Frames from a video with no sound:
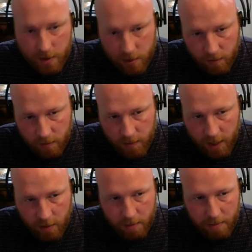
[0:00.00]
from
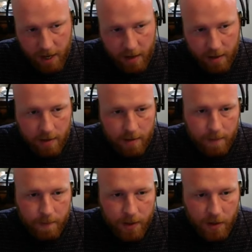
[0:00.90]
document path,
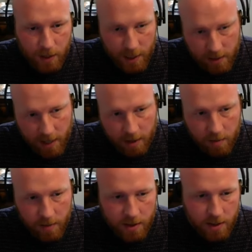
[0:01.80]
it'll get documents,